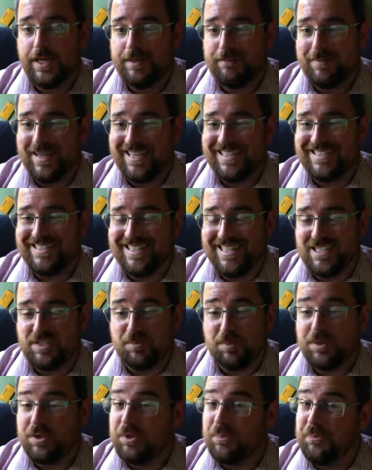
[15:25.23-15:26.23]
makes sense,
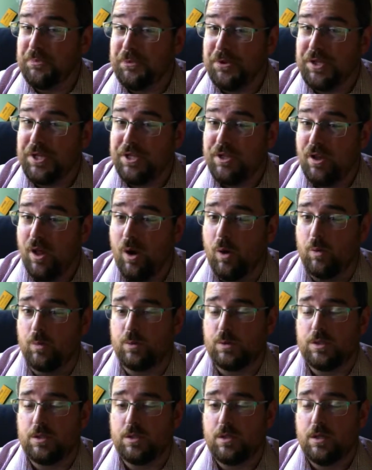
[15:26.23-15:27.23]
but they're pretty
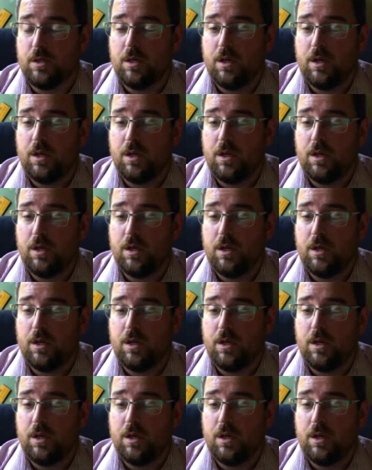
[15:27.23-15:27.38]
close.